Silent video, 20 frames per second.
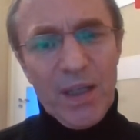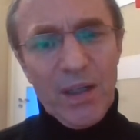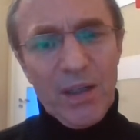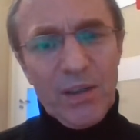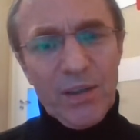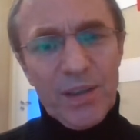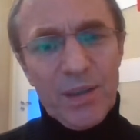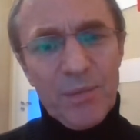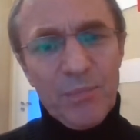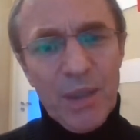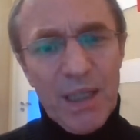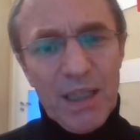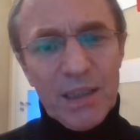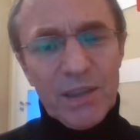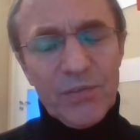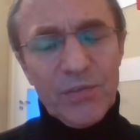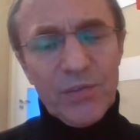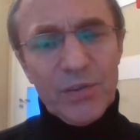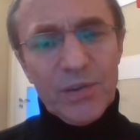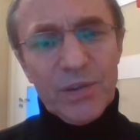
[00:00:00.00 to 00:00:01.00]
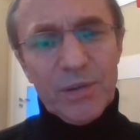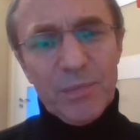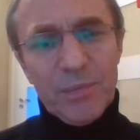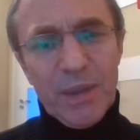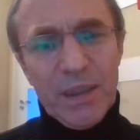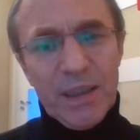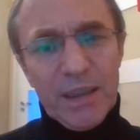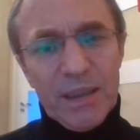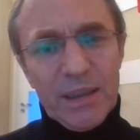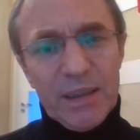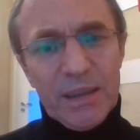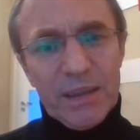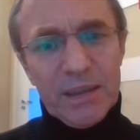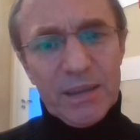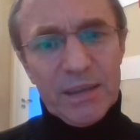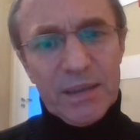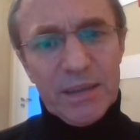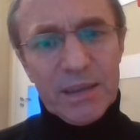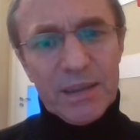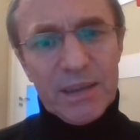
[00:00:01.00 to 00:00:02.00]
On the platform,
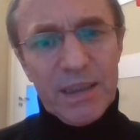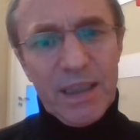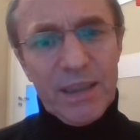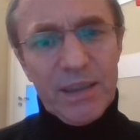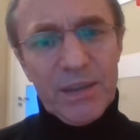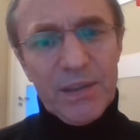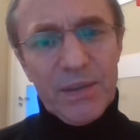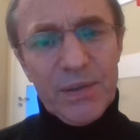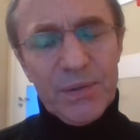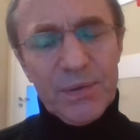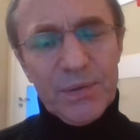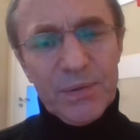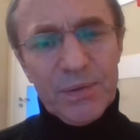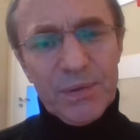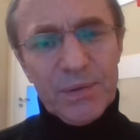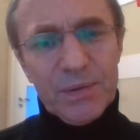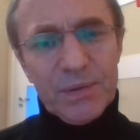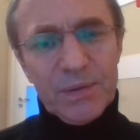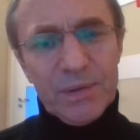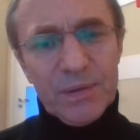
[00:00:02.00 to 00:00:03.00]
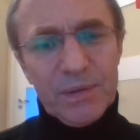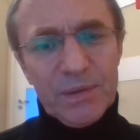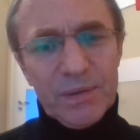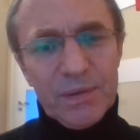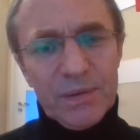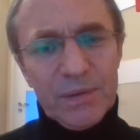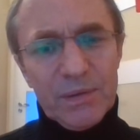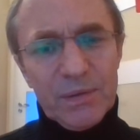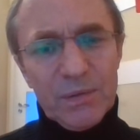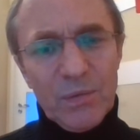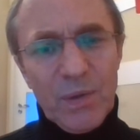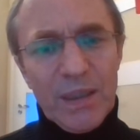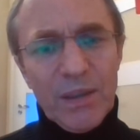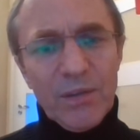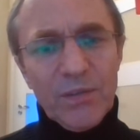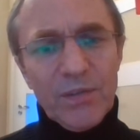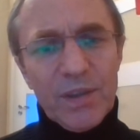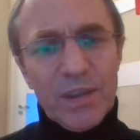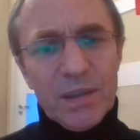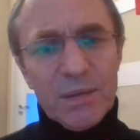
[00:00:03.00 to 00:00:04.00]
I send you one
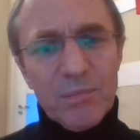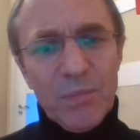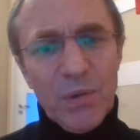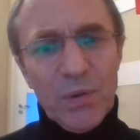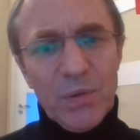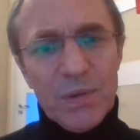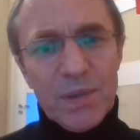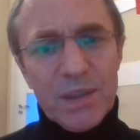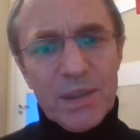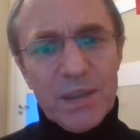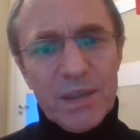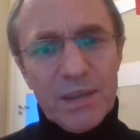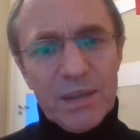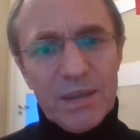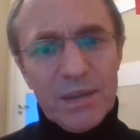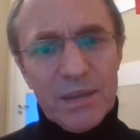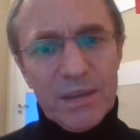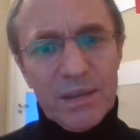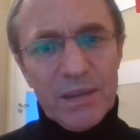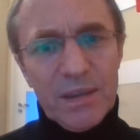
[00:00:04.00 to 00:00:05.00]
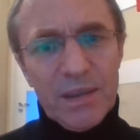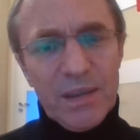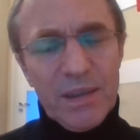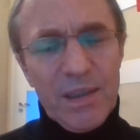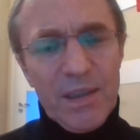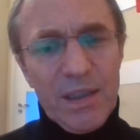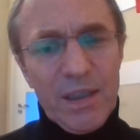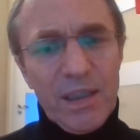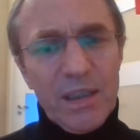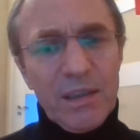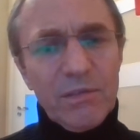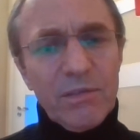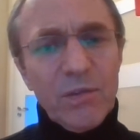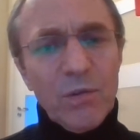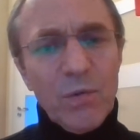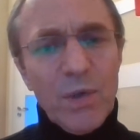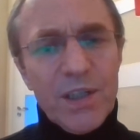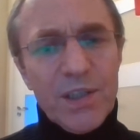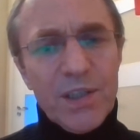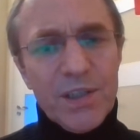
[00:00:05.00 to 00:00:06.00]
of his most
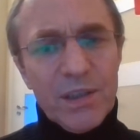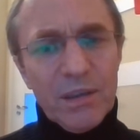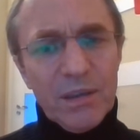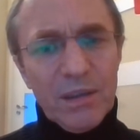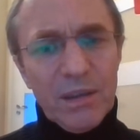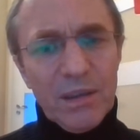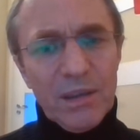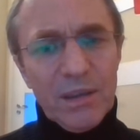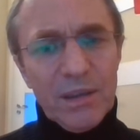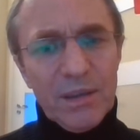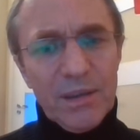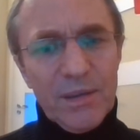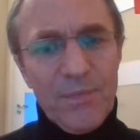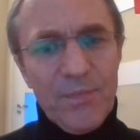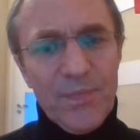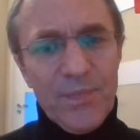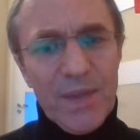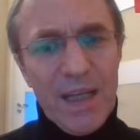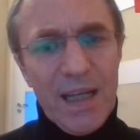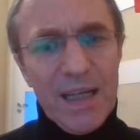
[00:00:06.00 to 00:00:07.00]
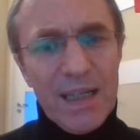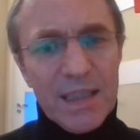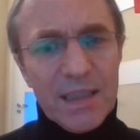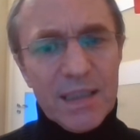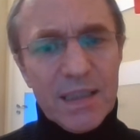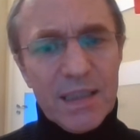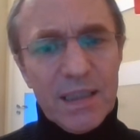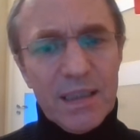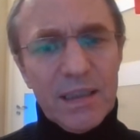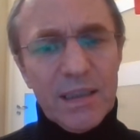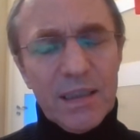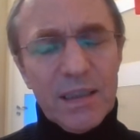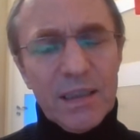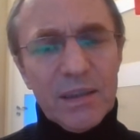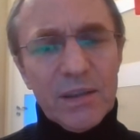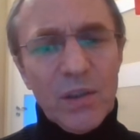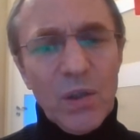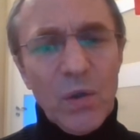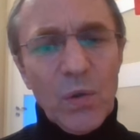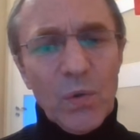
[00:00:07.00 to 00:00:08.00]
influential essay,
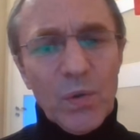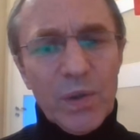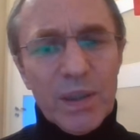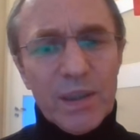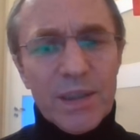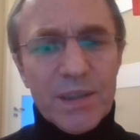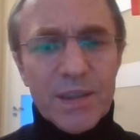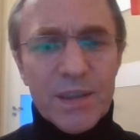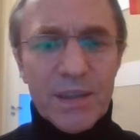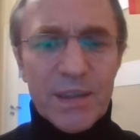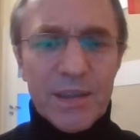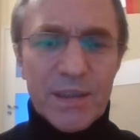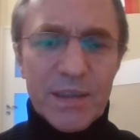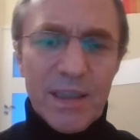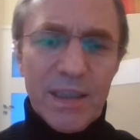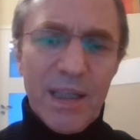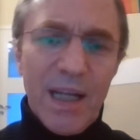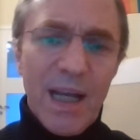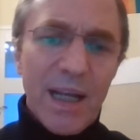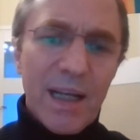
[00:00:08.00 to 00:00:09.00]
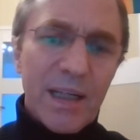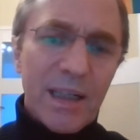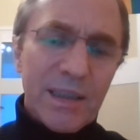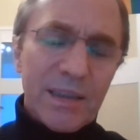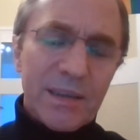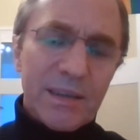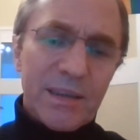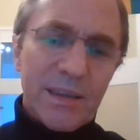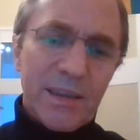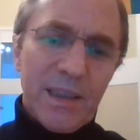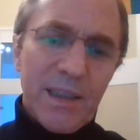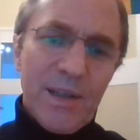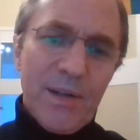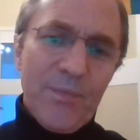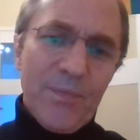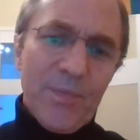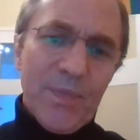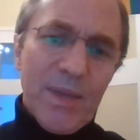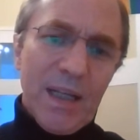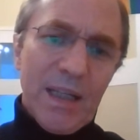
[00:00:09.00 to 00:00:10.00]
No Religion is an Island,
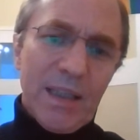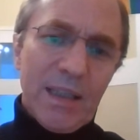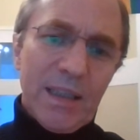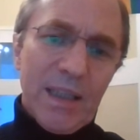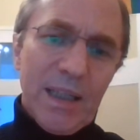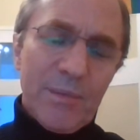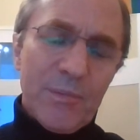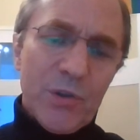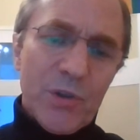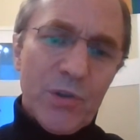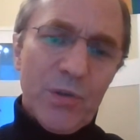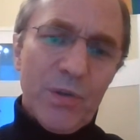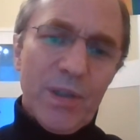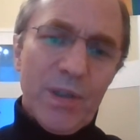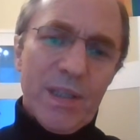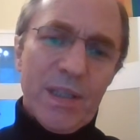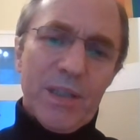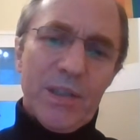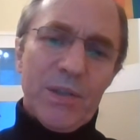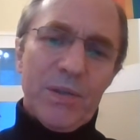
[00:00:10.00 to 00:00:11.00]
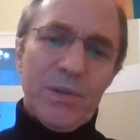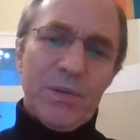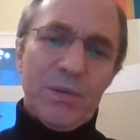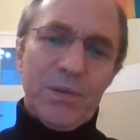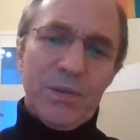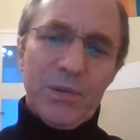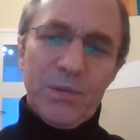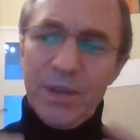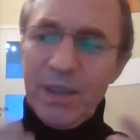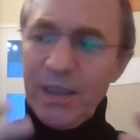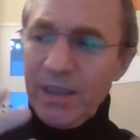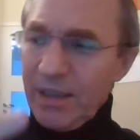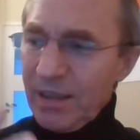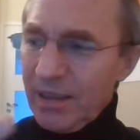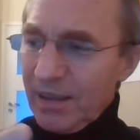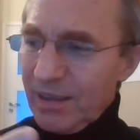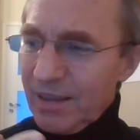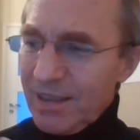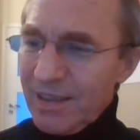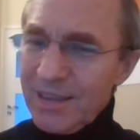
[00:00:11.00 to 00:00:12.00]
and I'm sure that you
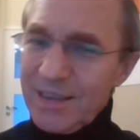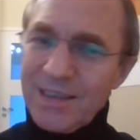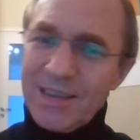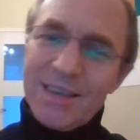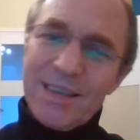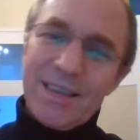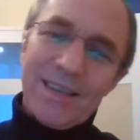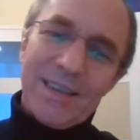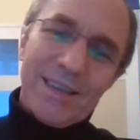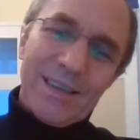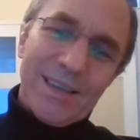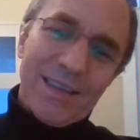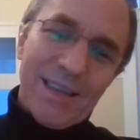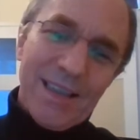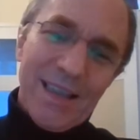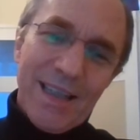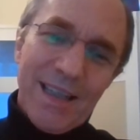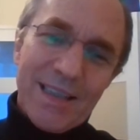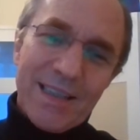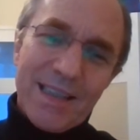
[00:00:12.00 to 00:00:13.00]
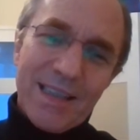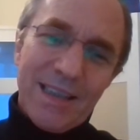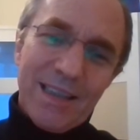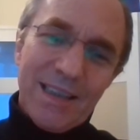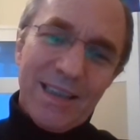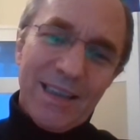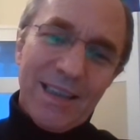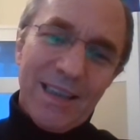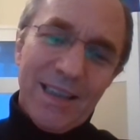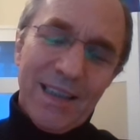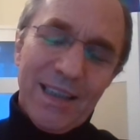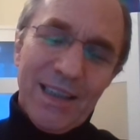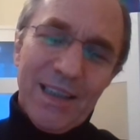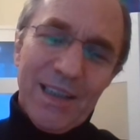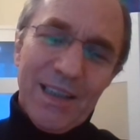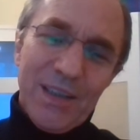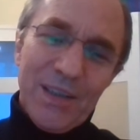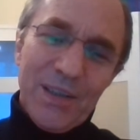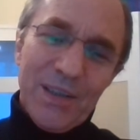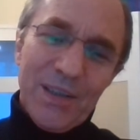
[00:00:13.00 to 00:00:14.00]
reading this essay,
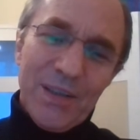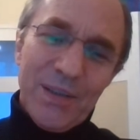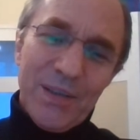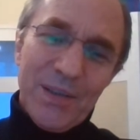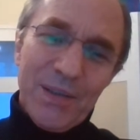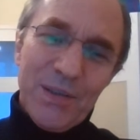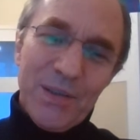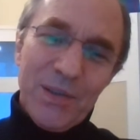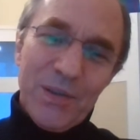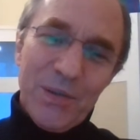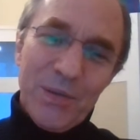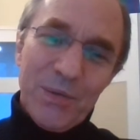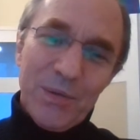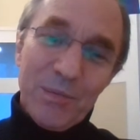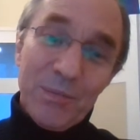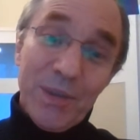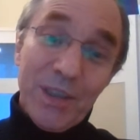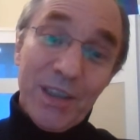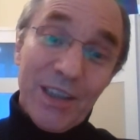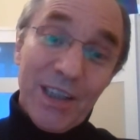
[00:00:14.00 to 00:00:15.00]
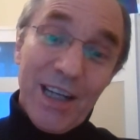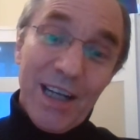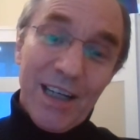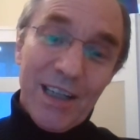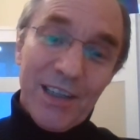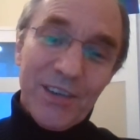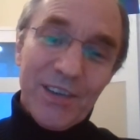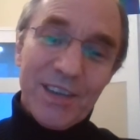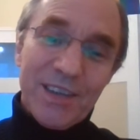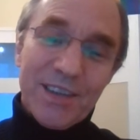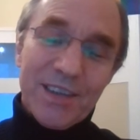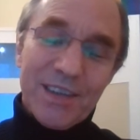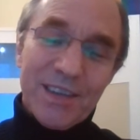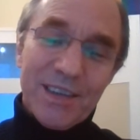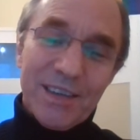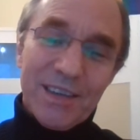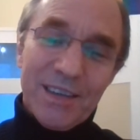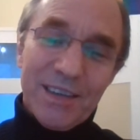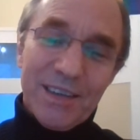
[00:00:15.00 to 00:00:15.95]
you will be encouraged